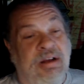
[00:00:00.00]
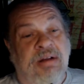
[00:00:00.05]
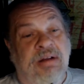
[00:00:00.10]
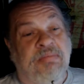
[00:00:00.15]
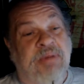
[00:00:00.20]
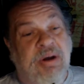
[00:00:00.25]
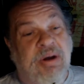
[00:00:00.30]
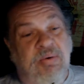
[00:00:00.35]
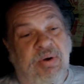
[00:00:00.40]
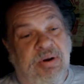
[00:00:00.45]

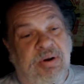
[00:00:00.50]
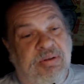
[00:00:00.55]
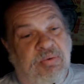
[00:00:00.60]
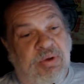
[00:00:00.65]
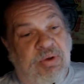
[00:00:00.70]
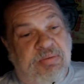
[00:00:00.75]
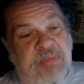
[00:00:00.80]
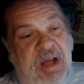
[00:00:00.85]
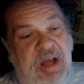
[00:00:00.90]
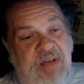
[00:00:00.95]
but
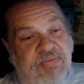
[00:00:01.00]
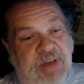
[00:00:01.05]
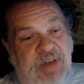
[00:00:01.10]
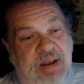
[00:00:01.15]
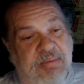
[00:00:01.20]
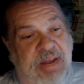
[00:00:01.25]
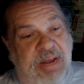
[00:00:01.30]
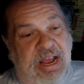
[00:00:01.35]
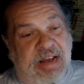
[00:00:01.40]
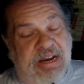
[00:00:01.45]
with my
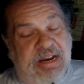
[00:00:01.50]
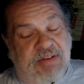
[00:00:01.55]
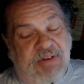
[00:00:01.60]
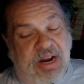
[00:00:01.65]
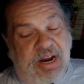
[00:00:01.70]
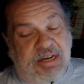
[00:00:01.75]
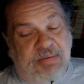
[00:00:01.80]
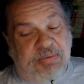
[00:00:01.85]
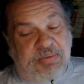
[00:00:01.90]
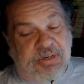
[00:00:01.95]
family, I never
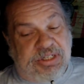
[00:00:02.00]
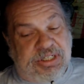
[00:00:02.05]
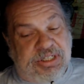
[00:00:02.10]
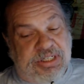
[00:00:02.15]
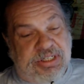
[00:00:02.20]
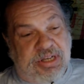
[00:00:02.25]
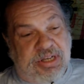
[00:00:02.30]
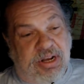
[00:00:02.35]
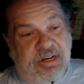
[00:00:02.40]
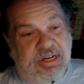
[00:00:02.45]
had to push
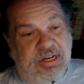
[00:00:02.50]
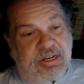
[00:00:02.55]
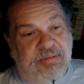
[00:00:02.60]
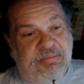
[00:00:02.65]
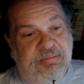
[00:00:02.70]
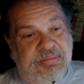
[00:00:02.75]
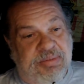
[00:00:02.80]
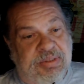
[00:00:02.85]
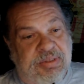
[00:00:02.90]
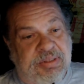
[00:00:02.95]
this on
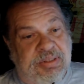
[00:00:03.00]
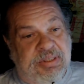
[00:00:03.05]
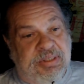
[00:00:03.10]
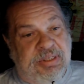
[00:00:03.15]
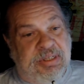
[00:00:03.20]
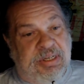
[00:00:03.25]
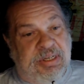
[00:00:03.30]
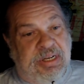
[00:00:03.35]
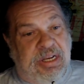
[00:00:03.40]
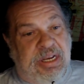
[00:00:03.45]
them,
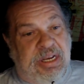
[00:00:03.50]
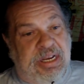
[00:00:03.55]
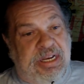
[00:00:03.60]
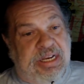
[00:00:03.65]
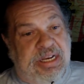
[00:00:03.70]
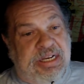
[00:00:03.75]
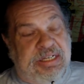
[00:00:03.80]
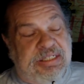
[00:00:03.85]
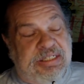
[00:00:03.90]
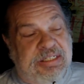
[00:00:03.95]

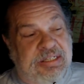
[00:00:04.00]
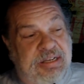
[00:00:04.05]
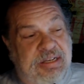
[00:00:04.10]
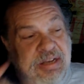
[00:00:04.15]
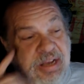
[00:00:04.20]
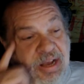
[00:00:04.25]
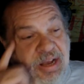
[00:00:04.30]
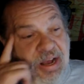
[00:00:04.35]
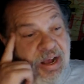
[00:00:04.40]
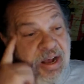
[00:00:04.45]
is
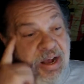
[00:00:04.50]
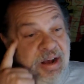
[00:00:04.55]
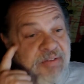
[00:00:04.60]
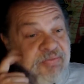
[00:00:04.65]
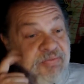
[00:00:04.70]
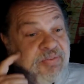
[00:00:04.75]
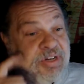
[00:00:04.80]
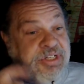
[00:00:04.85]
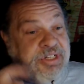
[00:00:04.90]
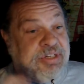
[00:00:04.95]

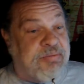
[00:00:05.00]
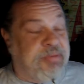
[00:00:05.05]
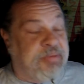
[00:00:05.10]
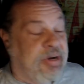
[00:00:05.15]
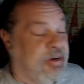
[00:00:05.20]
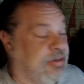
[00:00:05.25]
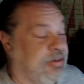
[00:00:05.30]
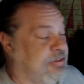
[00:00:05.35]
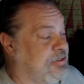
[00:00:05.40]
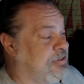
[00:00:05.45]
fishing
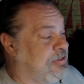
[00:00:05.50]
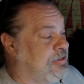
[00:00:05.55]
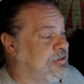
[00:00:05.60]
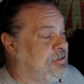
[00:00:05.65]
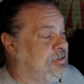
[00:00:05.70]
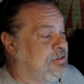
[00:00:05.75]
poles.